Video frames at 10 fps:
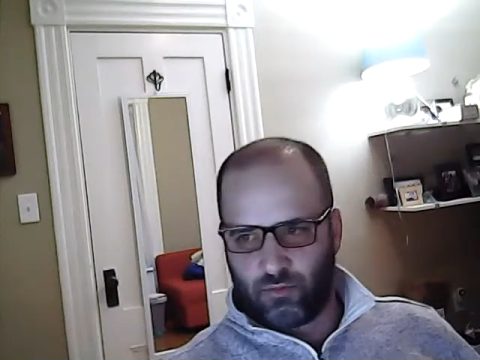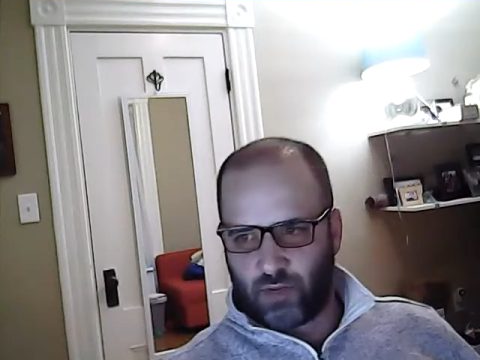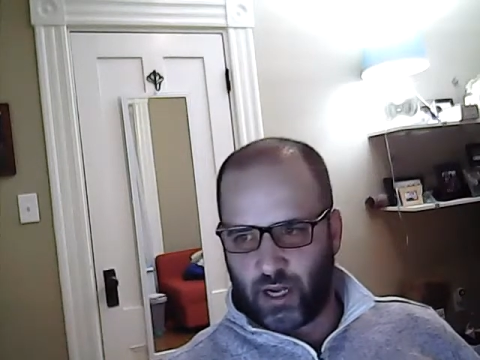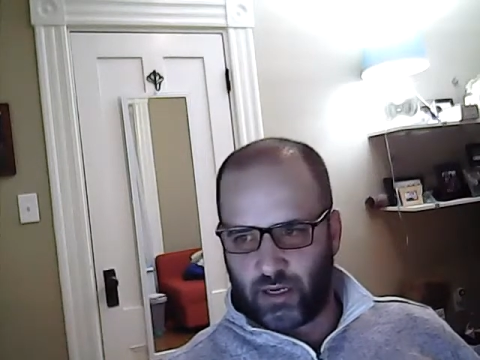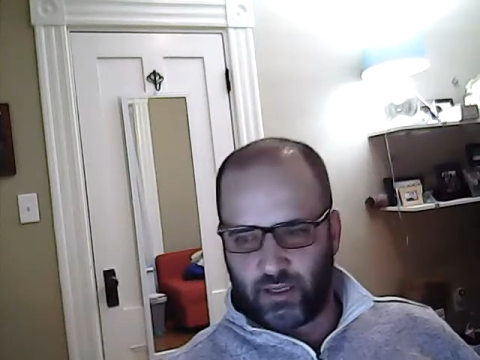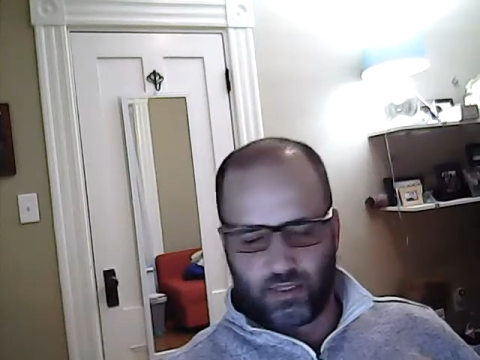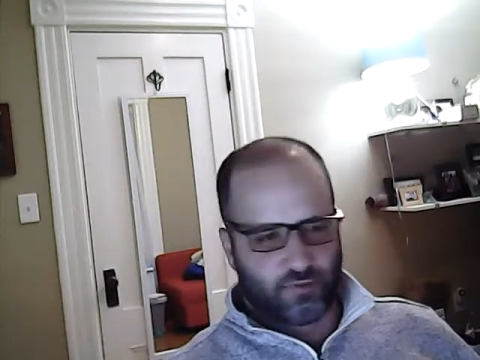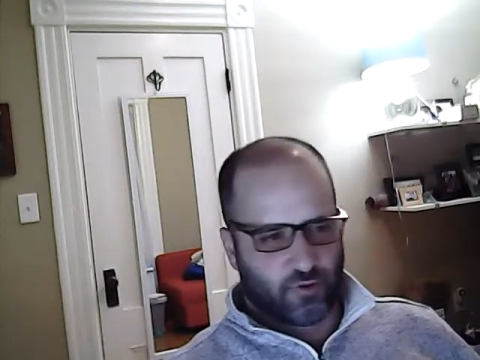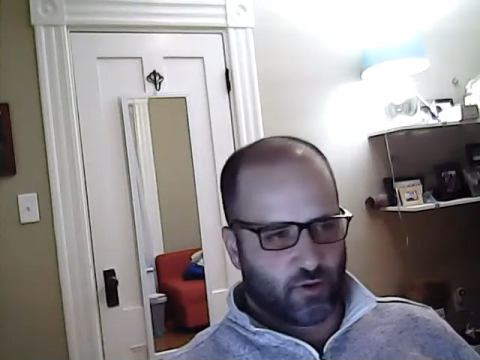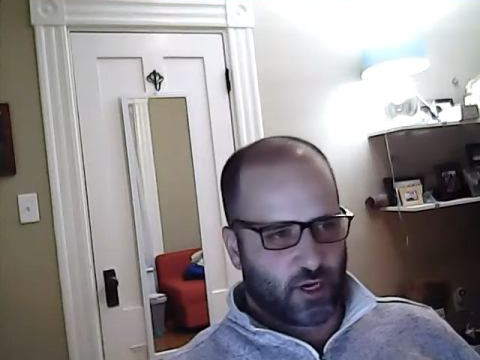kind of needs
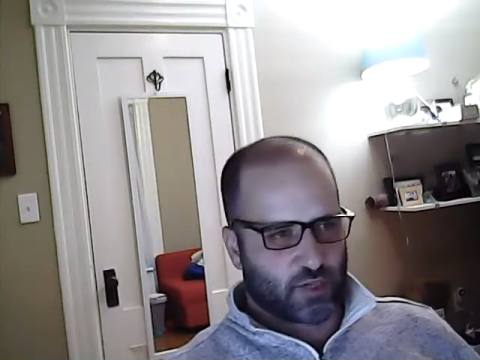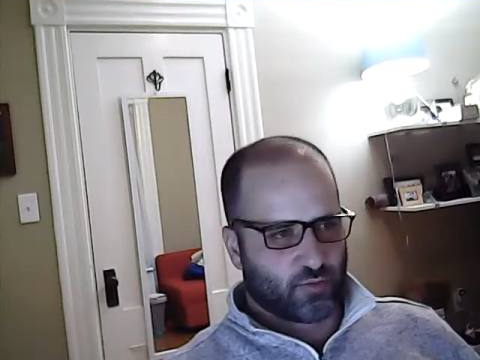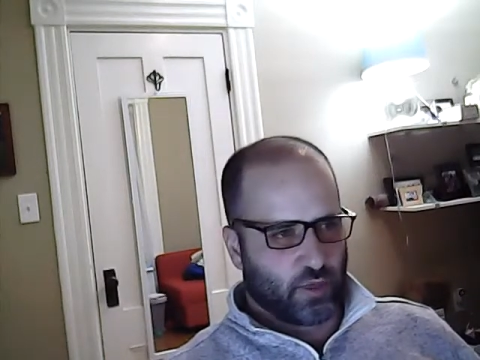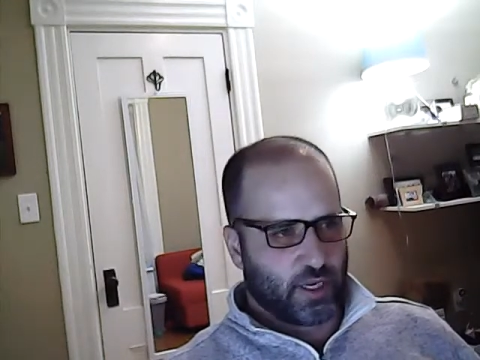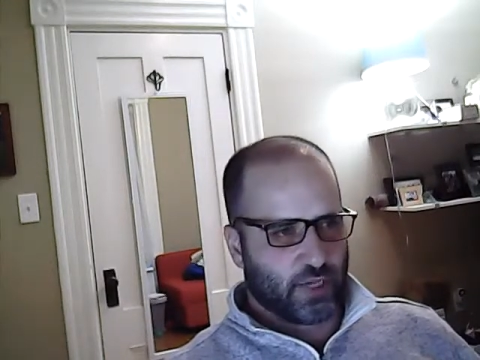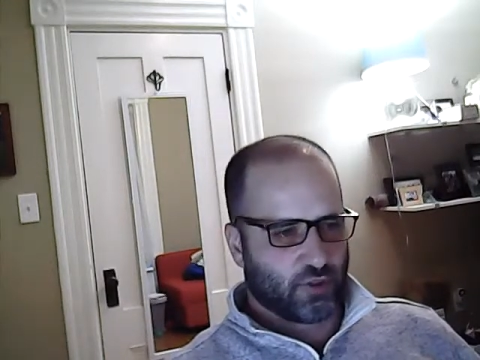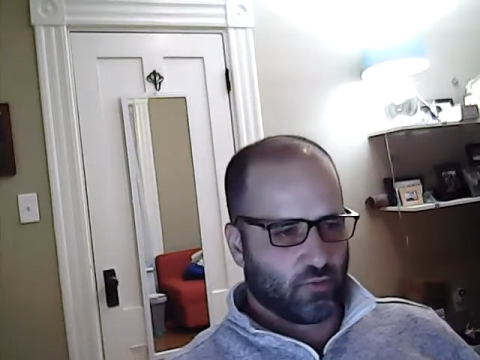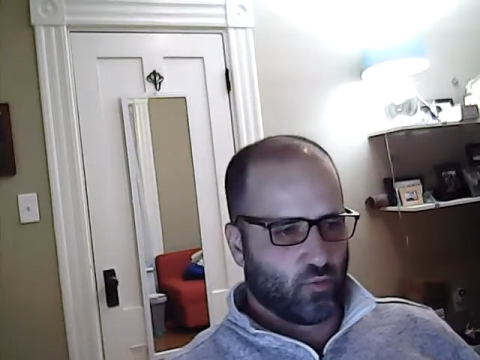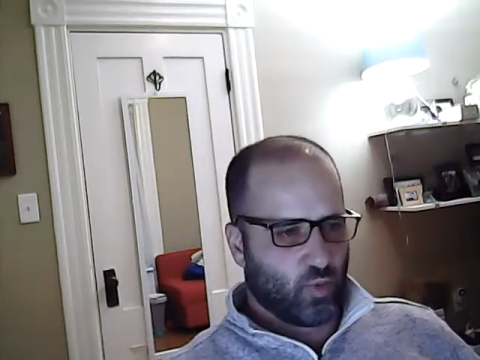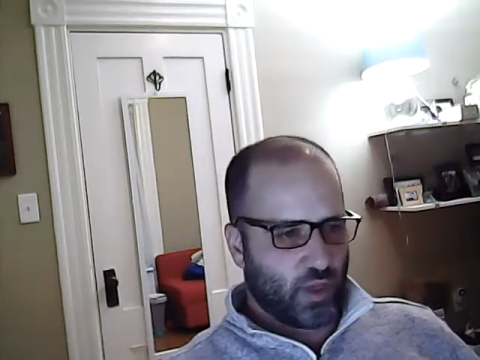further
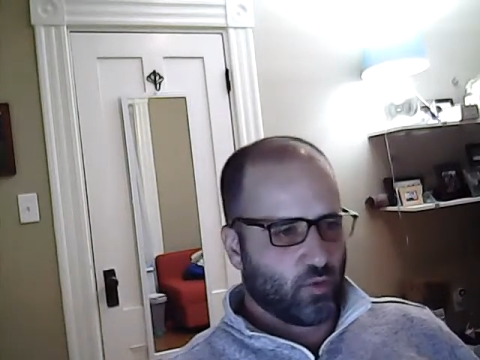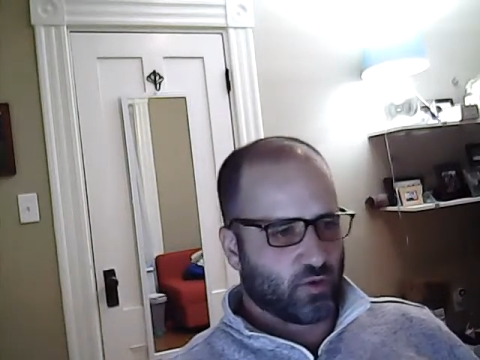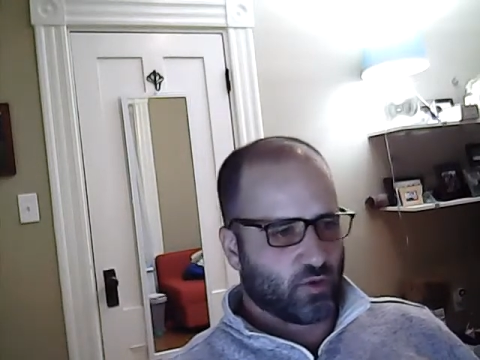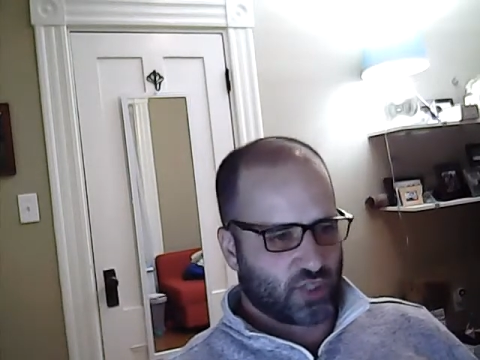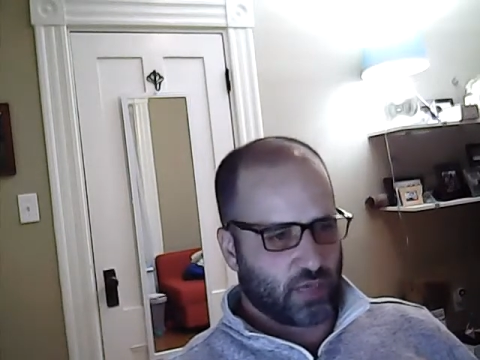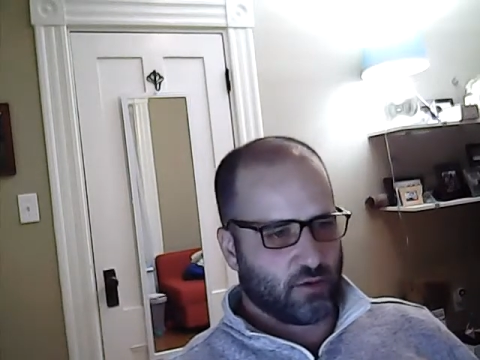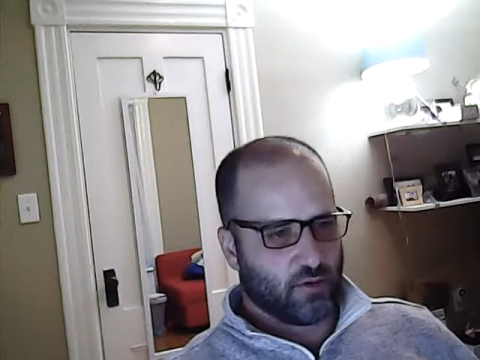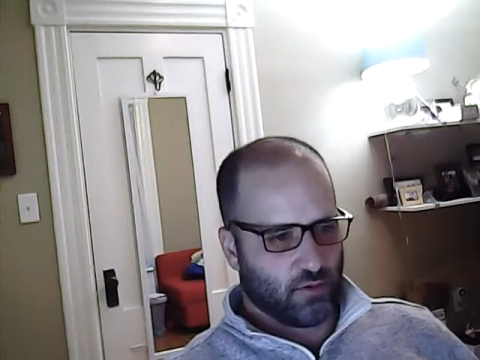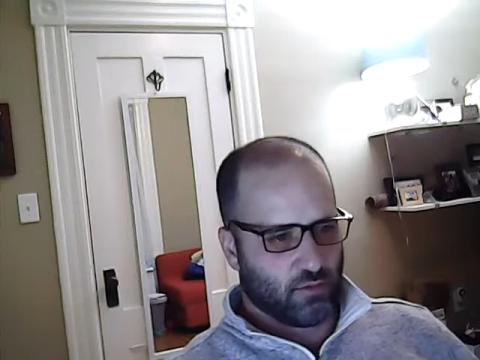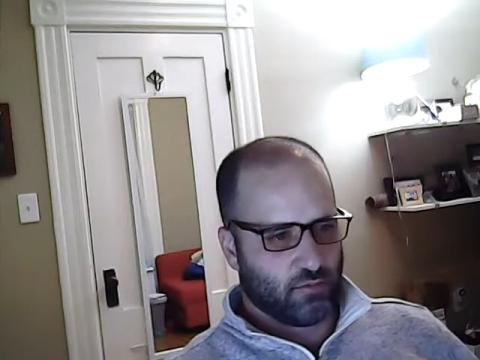explanation, we will send
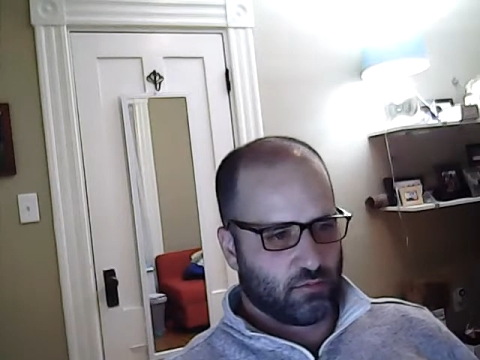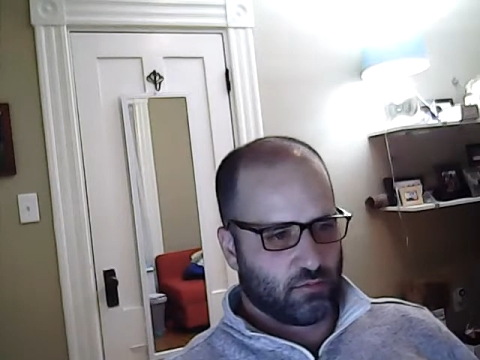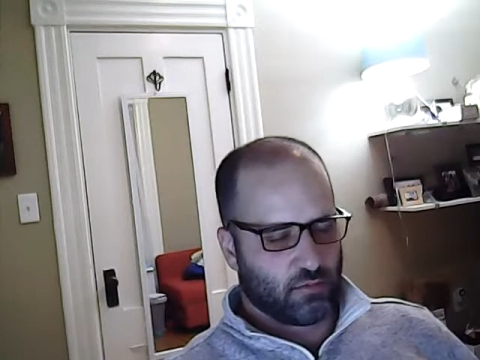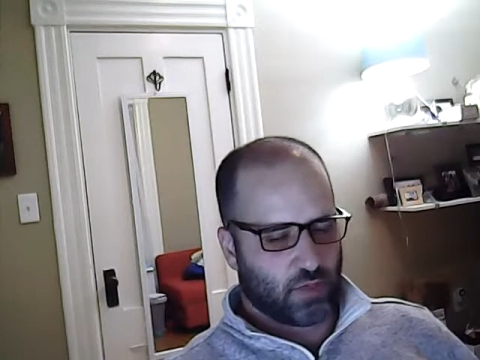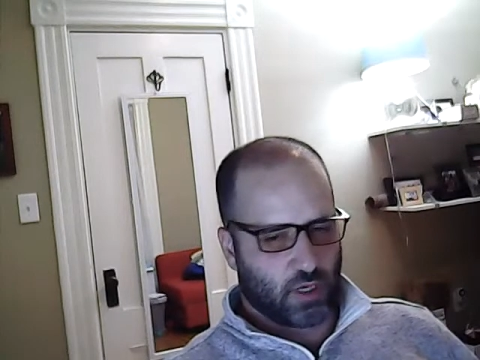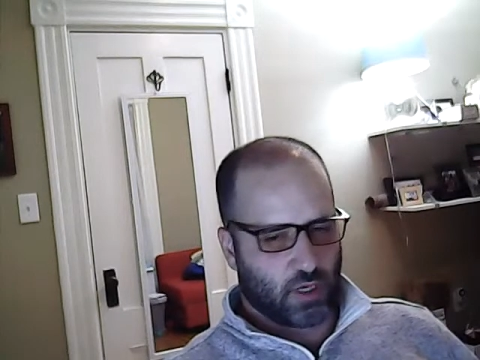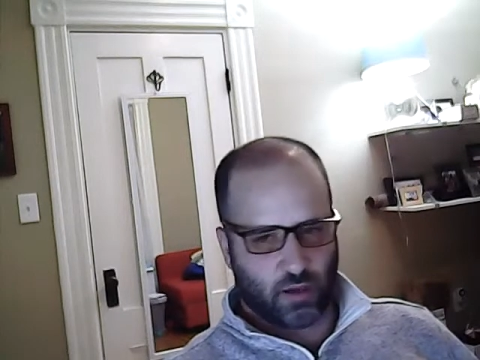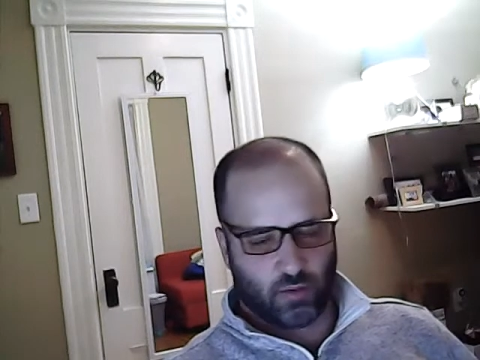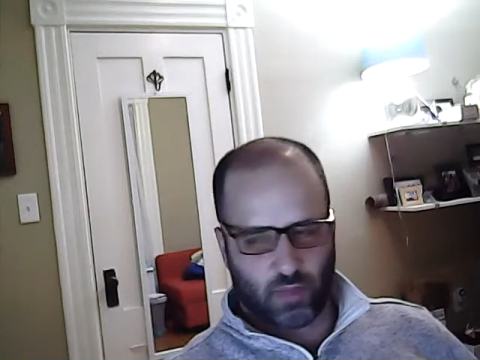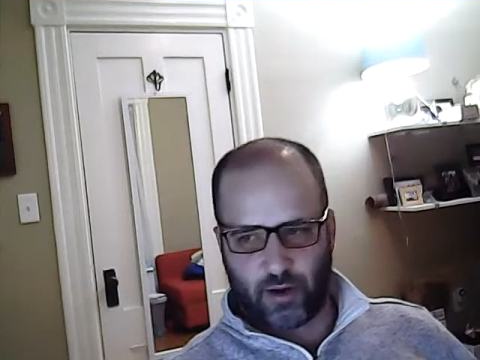you
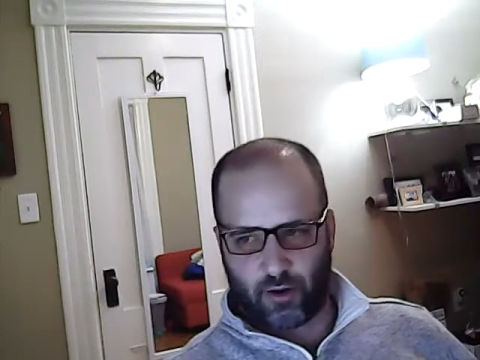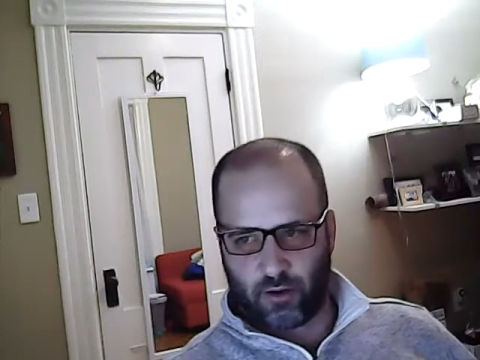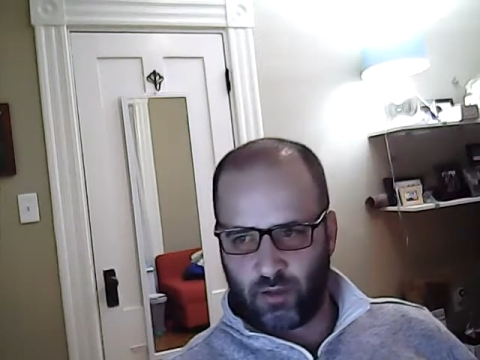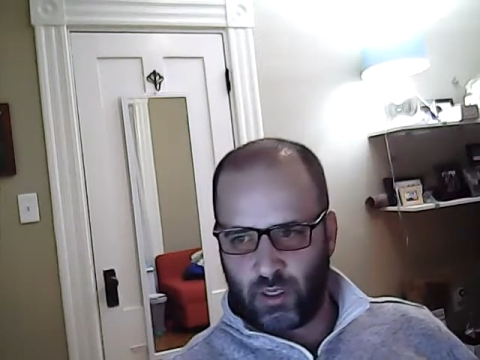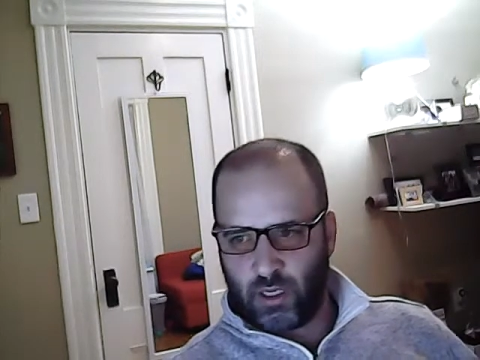a letter